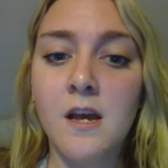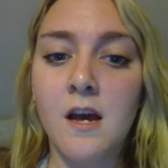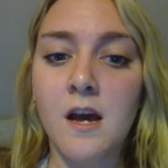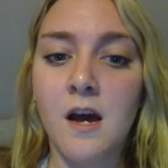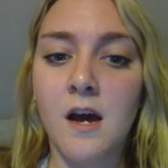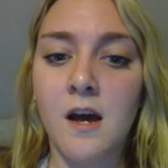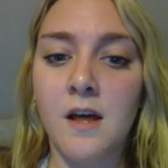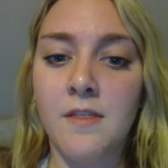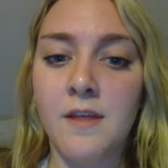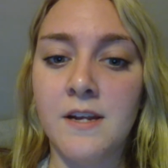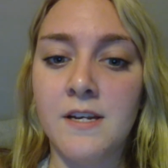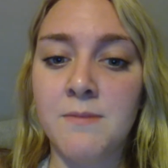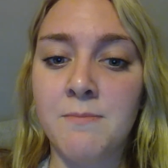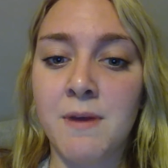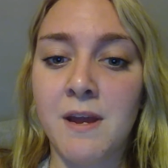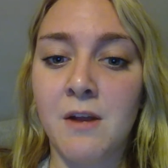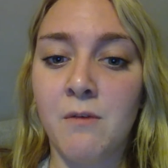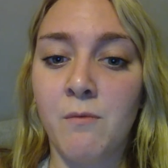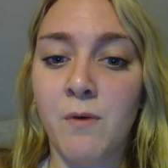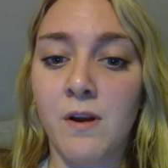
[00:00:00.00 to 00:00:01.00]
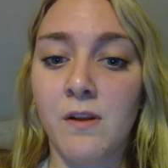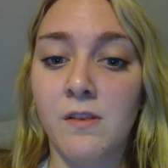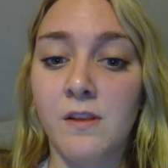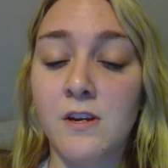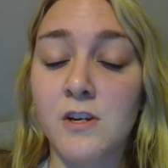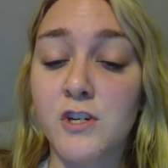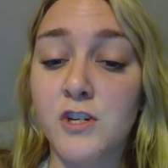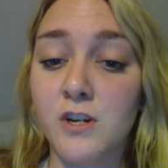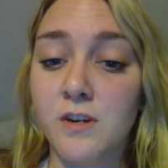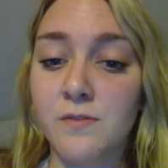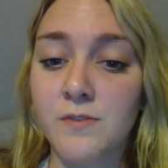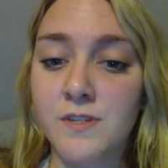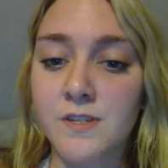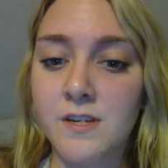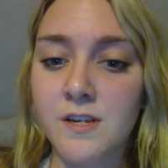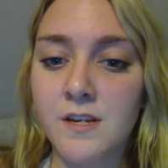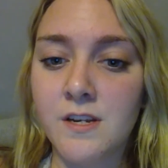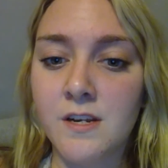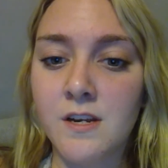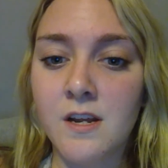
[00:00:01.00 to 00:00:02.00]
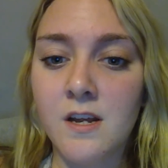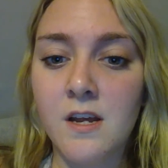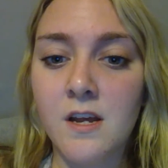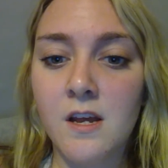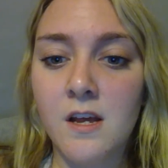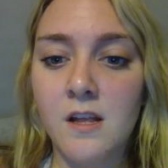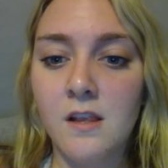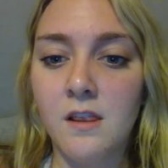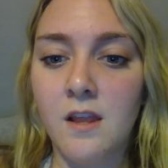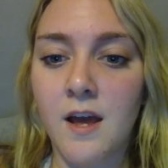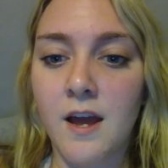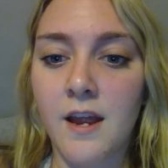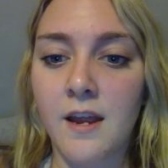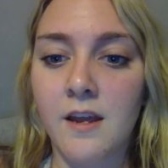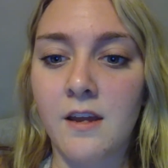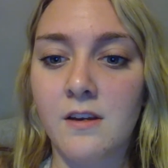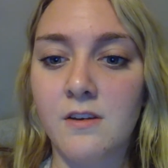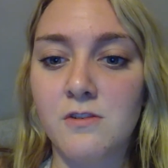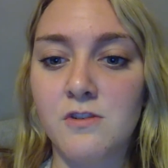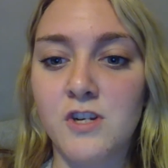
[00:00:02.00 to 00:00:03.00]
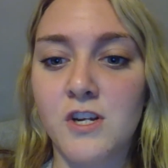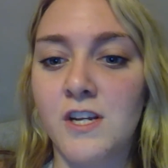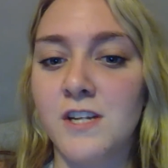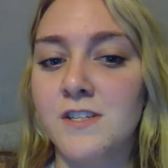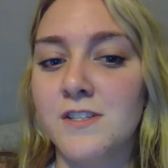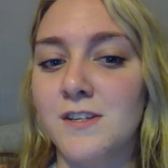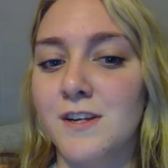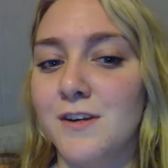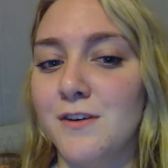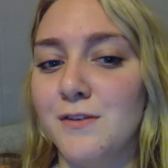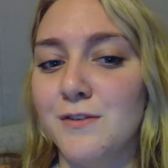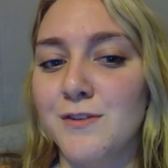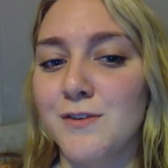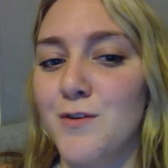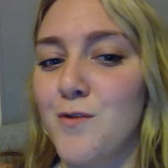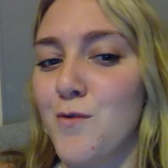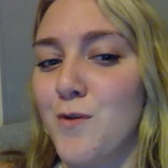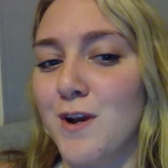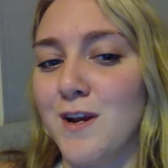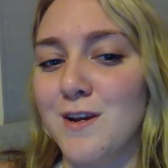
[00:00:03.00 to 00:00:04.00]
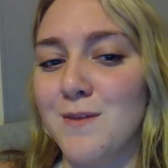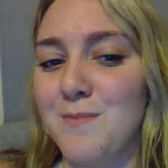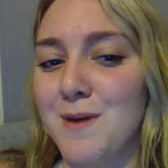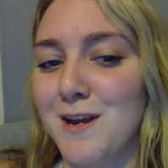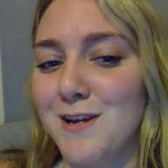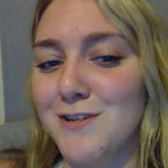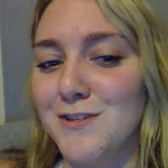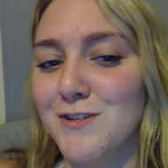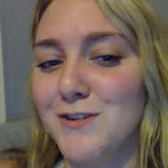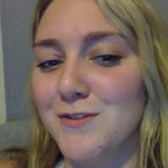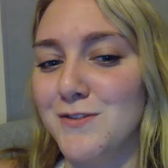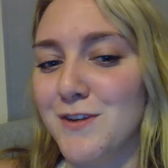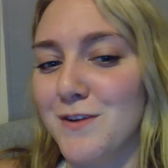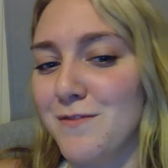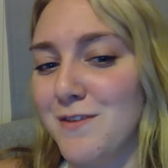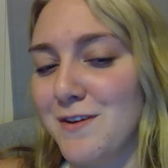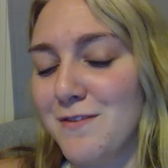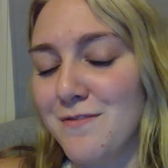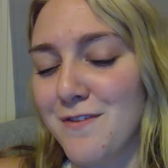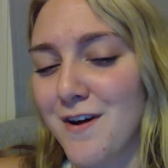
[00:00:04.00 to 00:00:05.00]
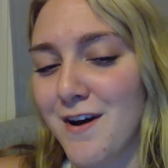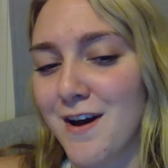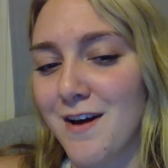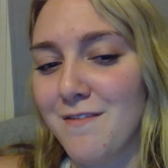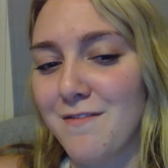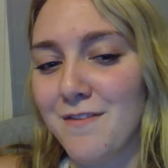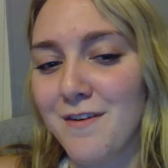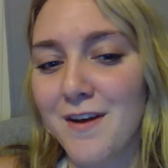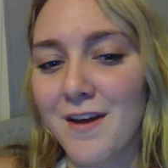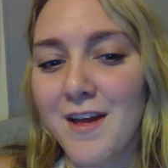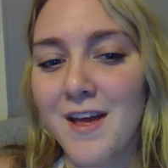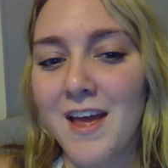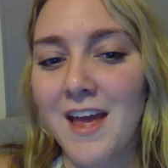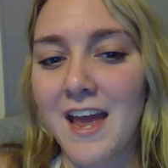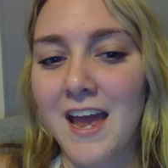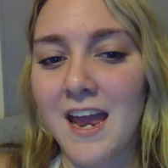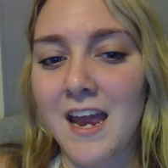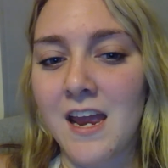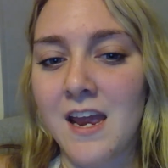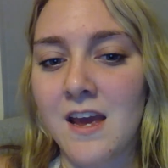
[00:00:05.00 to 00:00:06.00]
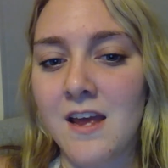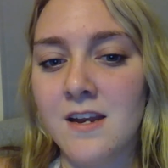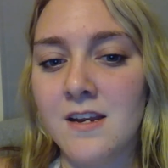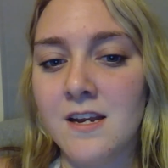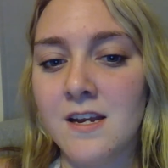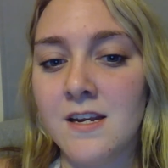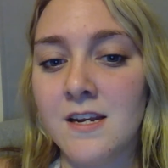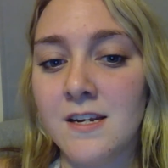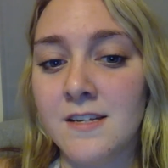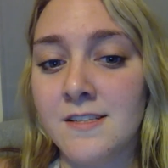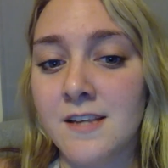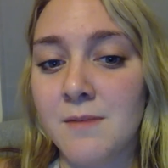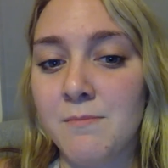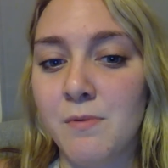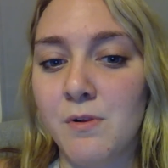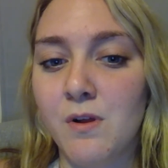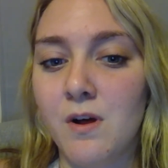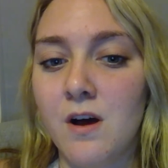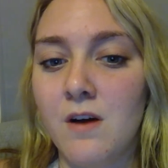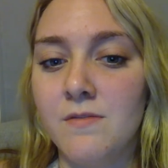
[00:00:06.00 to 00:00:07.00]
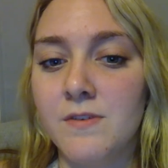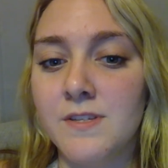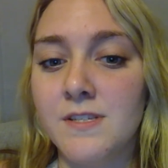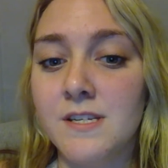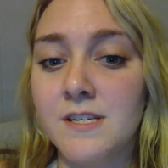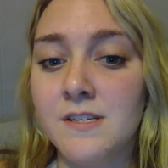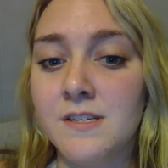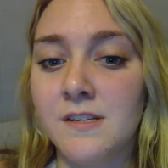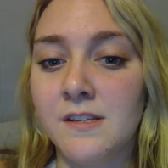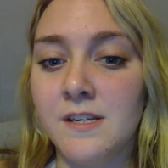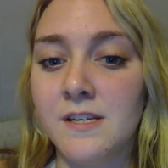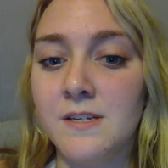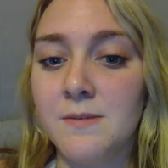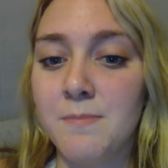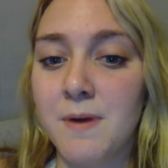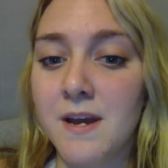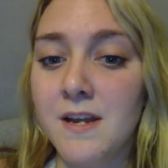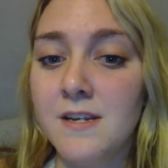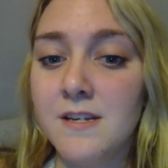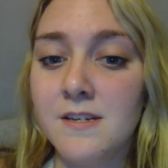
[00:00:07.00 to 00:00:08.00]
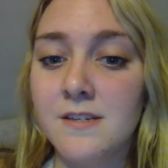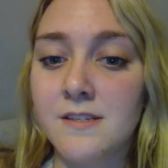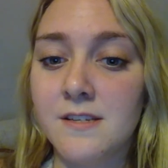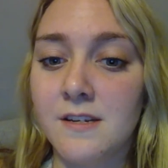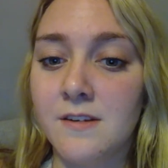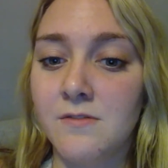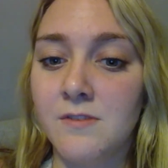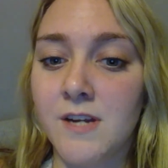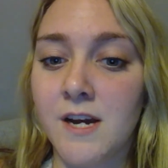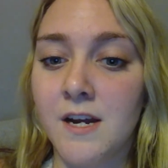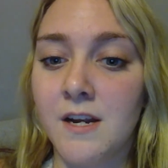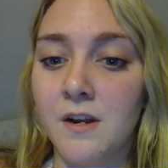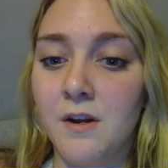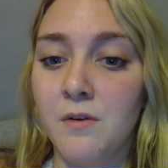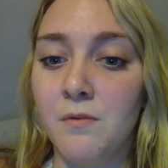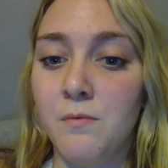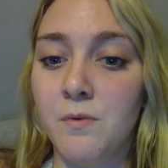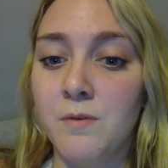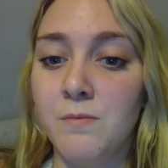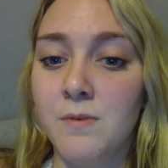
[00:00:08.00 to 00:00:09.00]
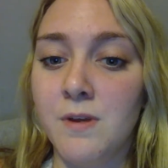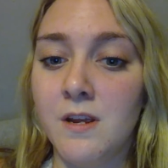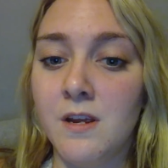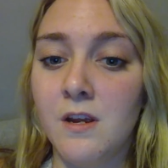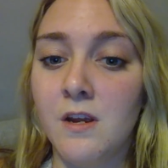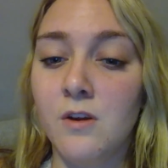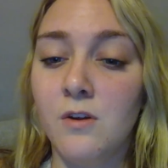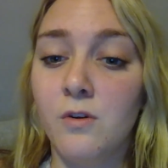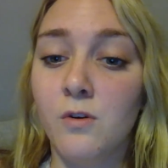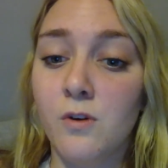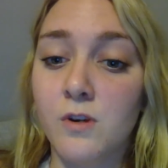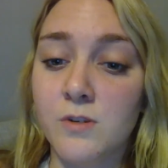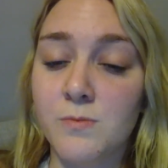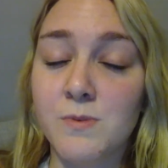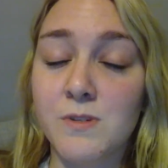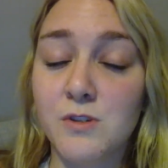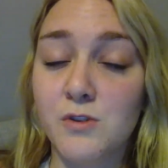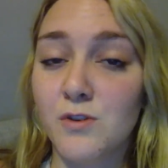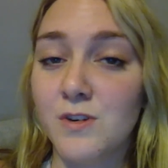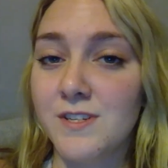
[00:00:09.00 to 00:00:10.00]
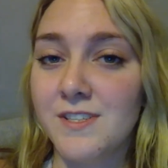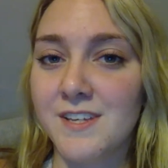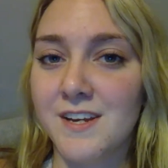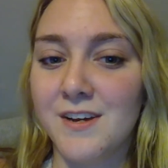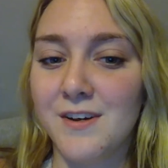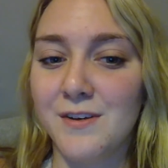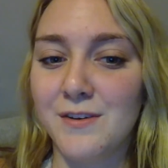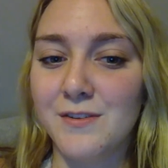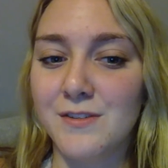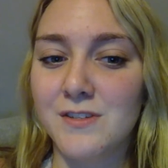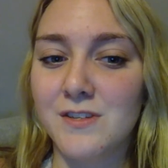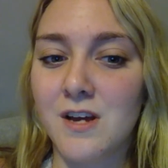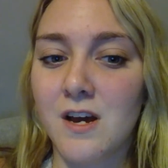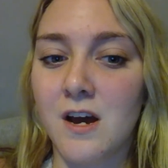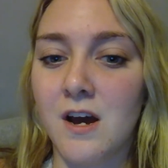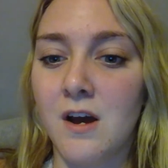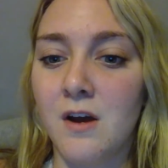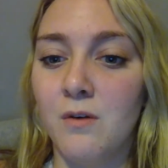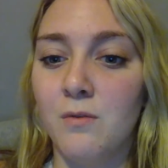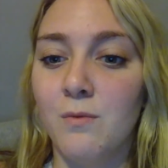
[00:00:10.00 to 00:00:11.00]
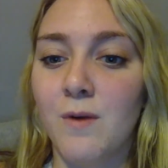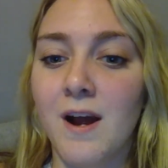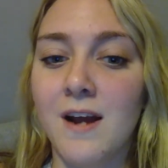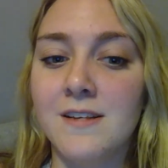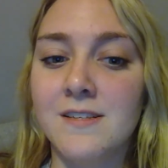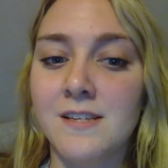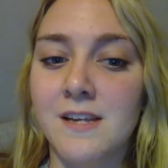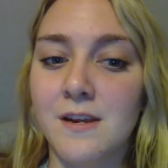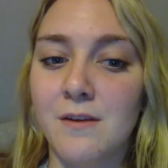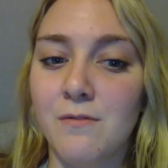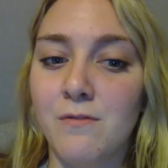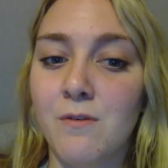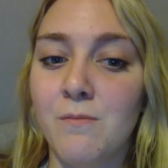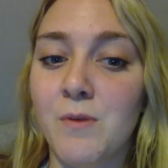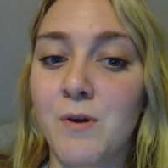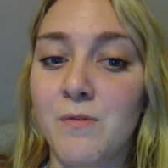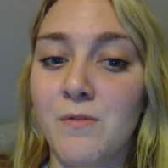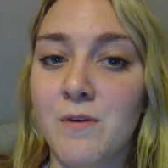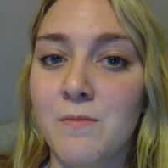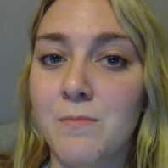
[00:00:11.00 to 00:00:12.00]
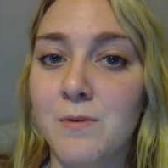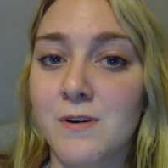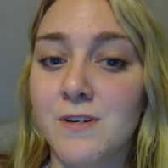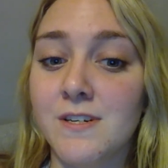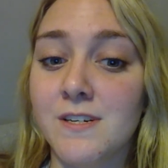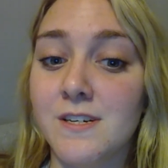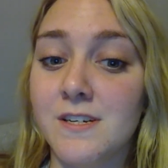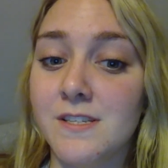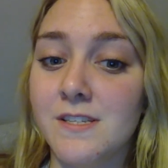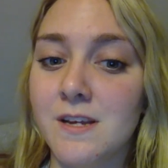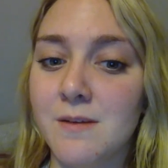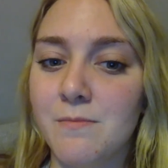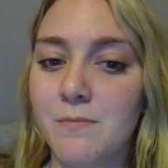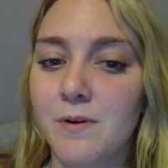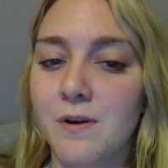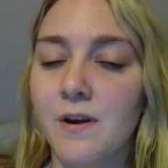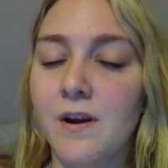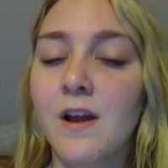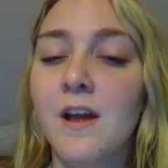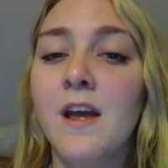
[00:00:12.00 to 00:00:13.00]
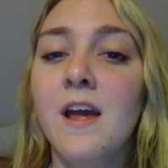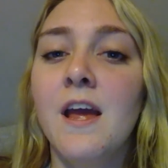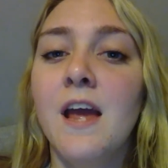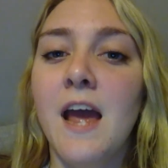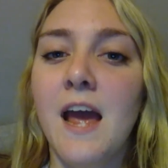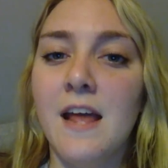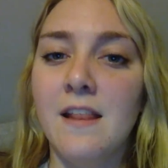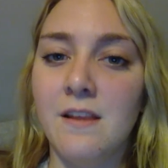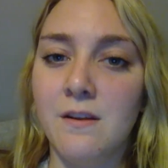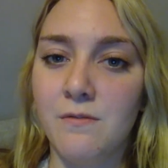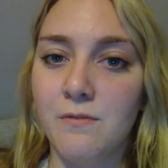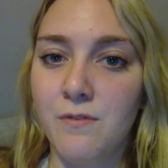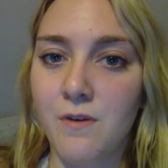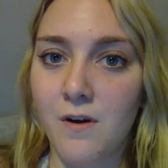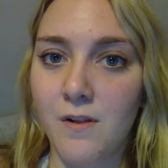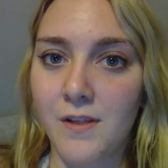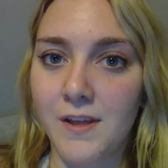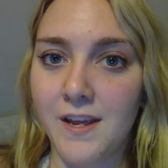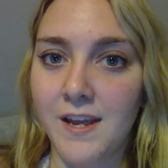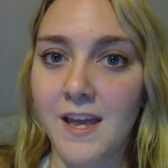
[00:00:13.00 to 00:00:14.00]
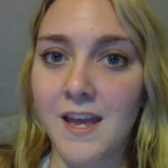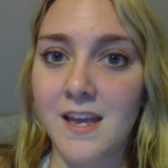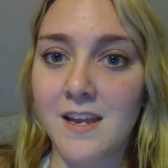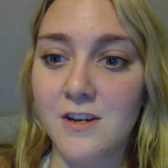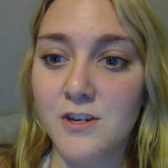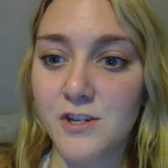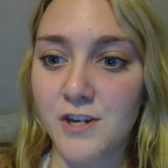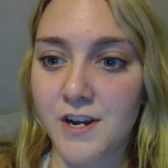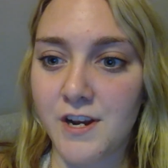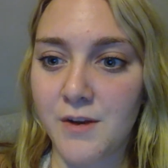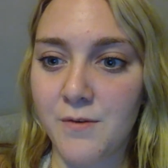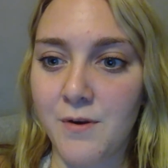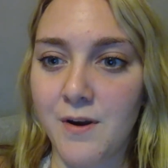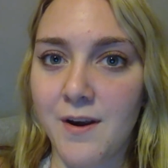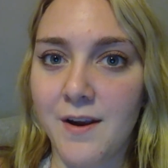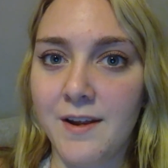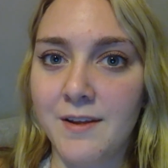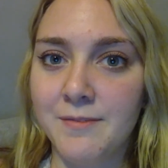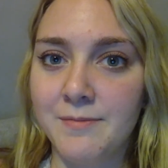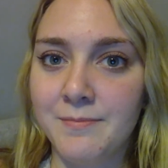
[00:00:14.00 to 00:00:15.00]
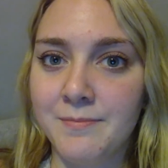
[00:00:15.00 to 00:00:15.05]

that demand rarely shifts in, like chicken sales according to page 275. And an example of a seasonally dependent set of data would be Christmas tree sales rising from November to December and then falling in January.